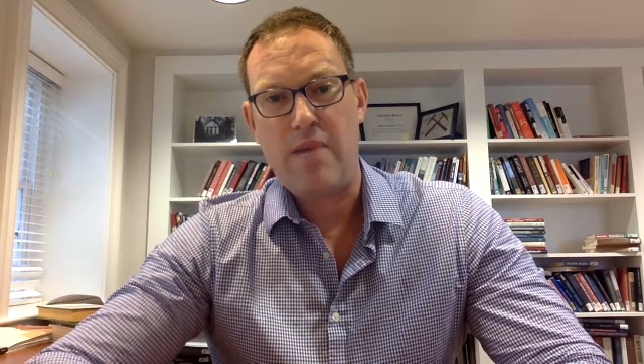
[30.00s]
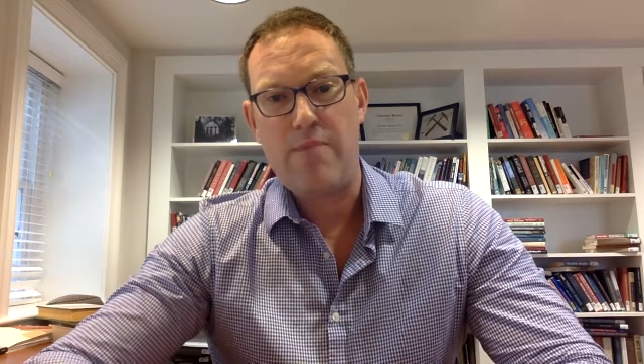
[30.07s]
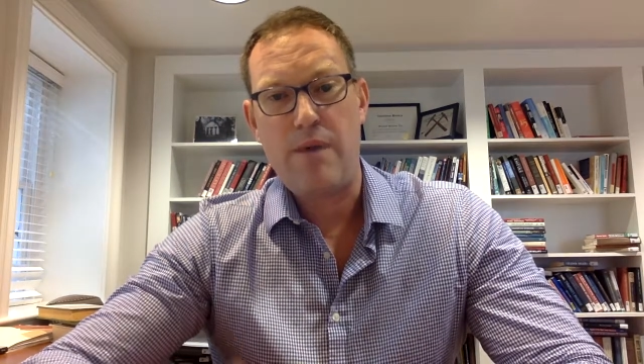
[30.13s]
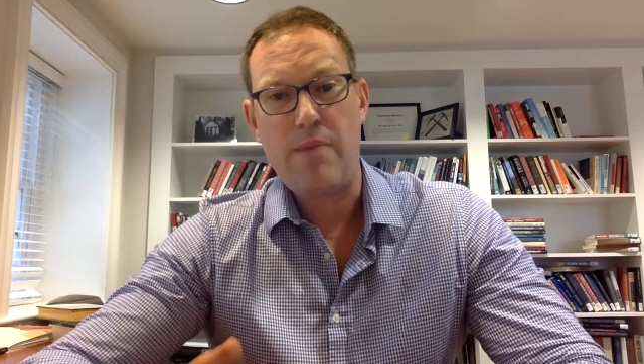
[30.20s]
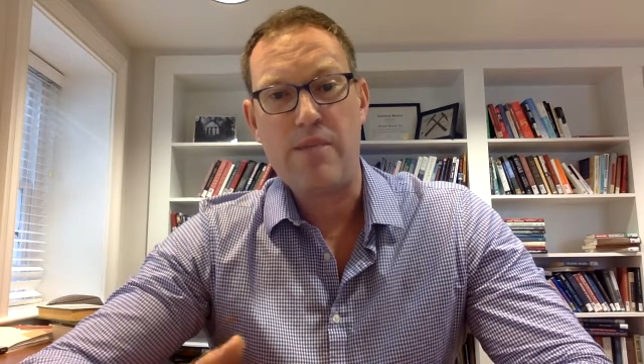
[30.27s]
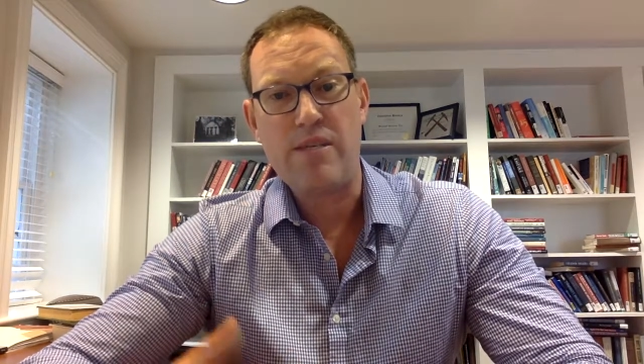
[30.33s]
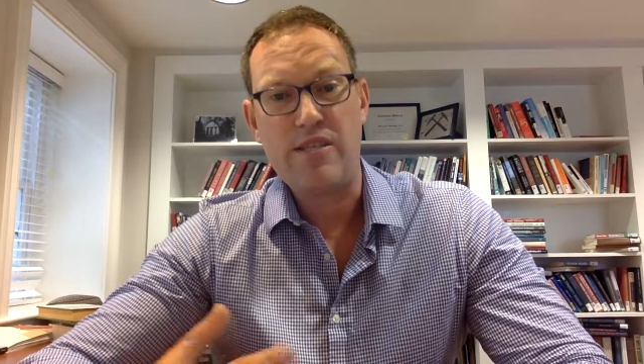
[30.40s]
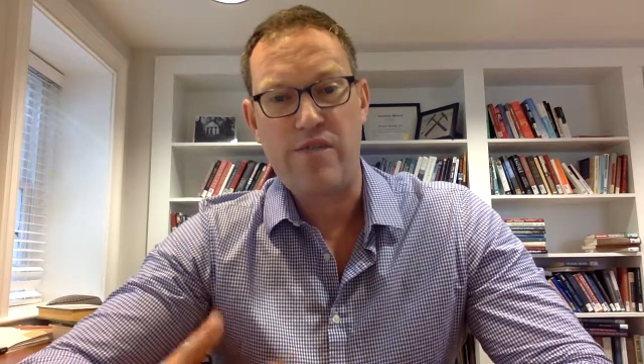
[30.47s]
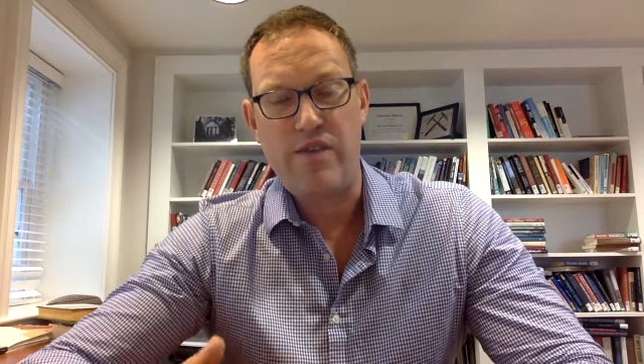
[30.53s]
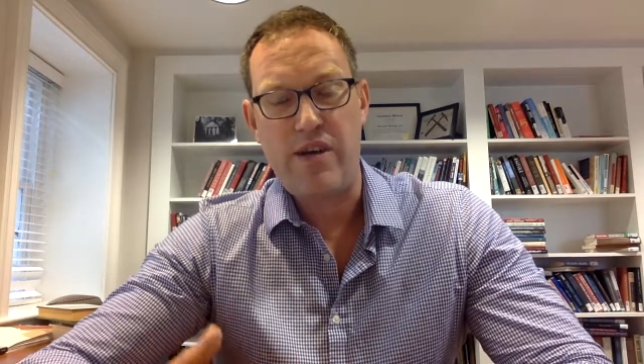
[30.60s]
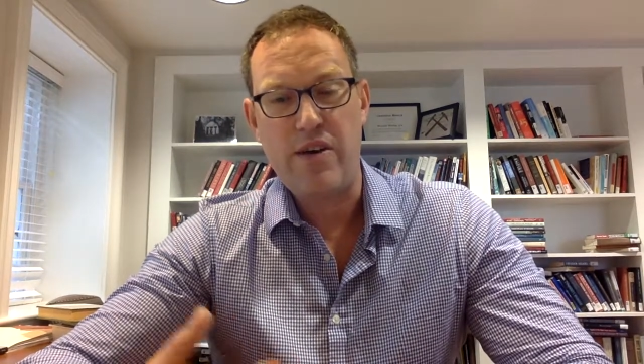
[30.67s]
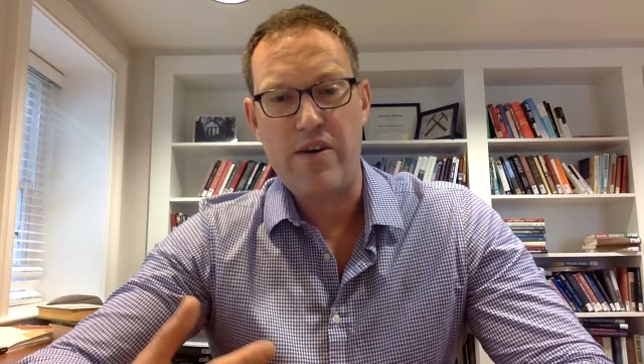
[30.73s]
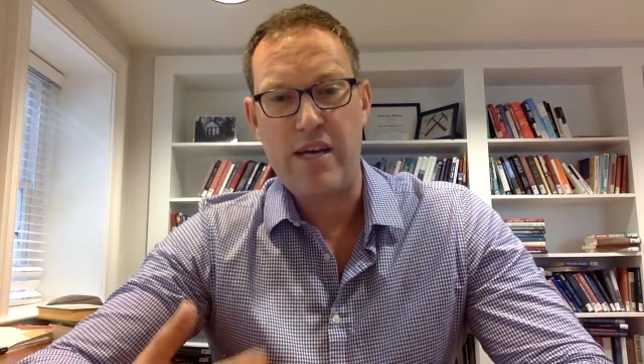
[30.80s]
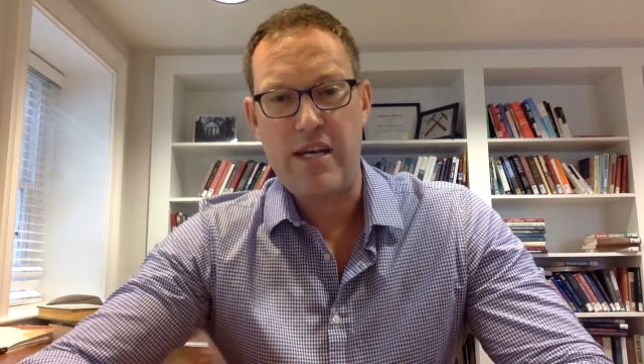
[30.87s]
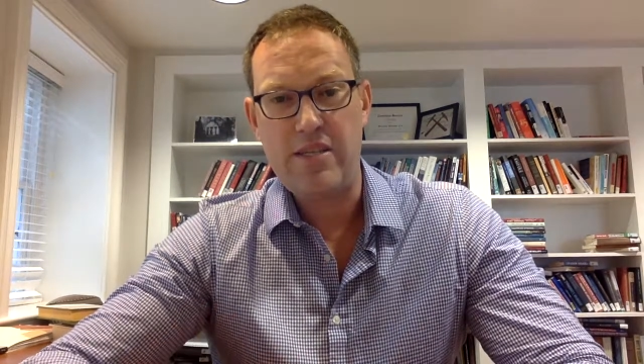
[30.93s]
public
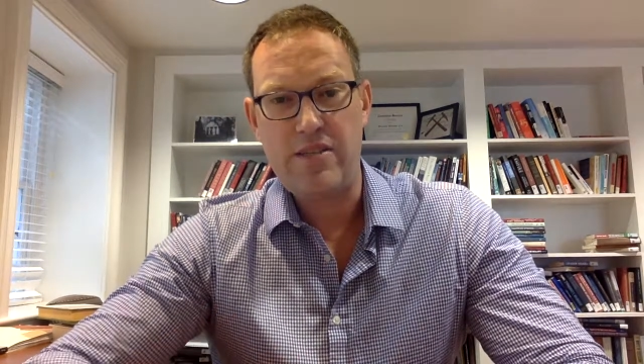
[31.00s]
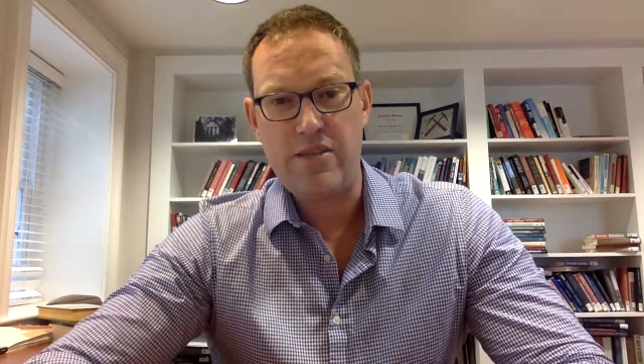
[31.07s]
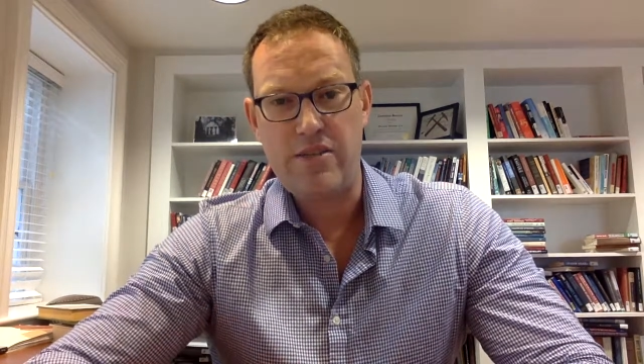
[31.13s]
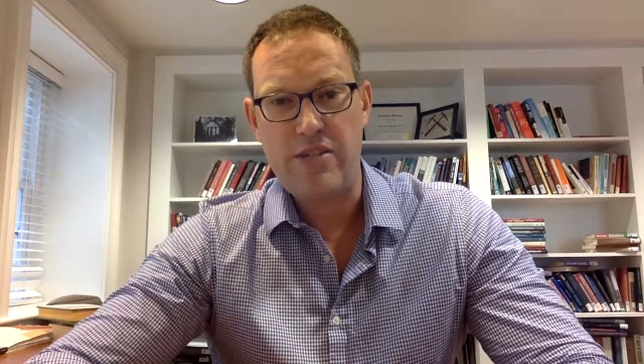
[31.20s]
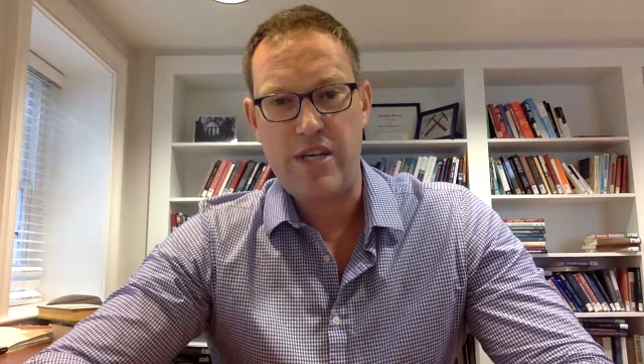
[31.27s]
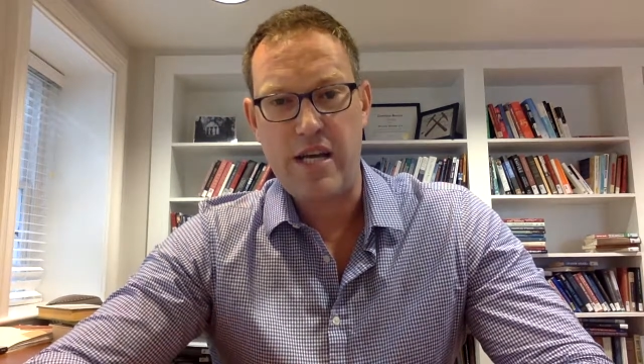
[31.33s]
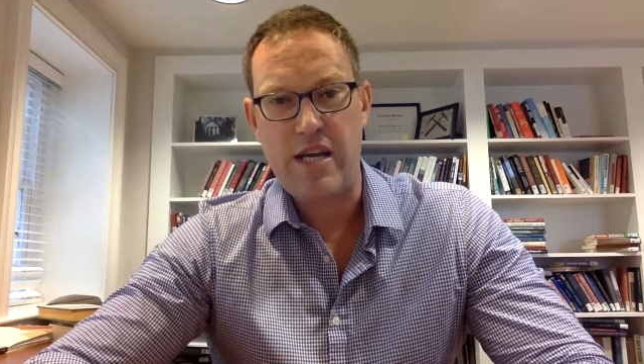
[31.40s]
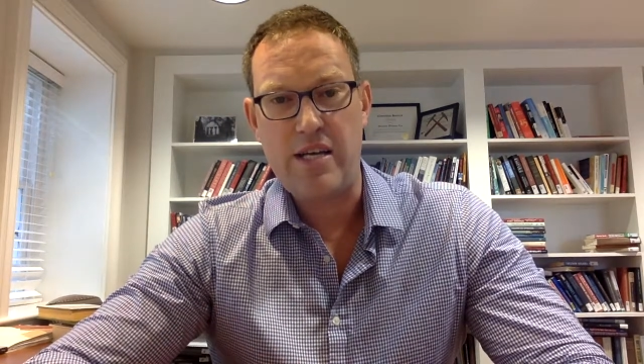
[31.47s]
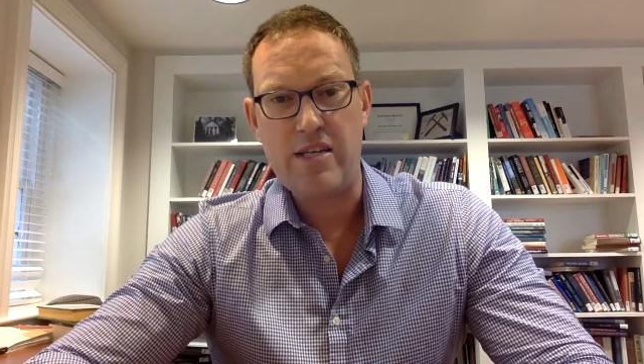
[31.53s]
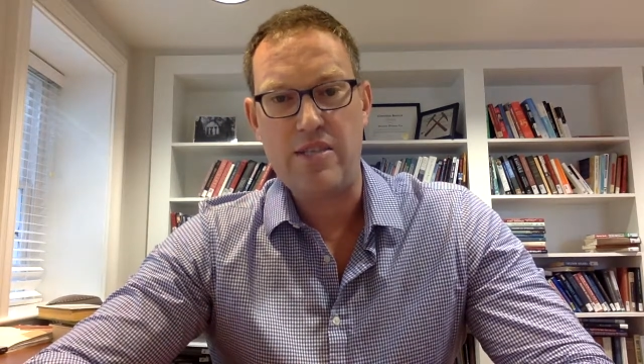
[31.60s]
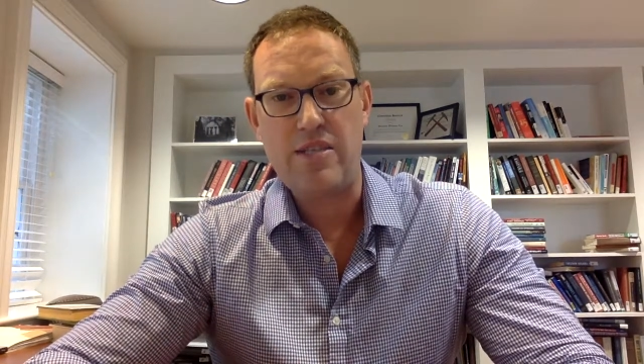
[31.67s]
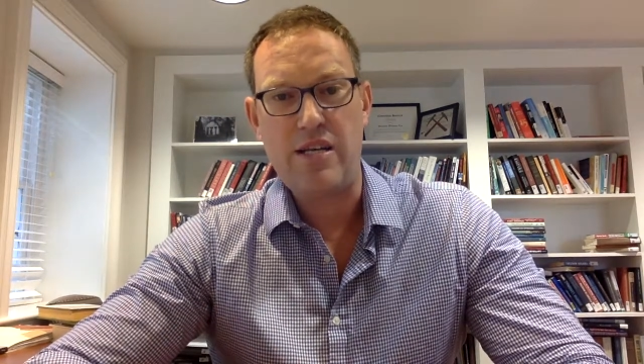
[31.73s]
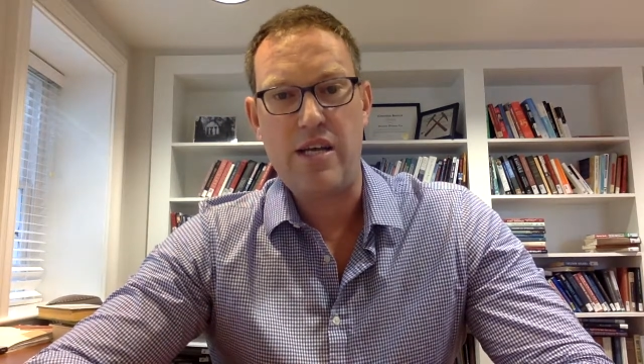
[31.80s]
sphere interchange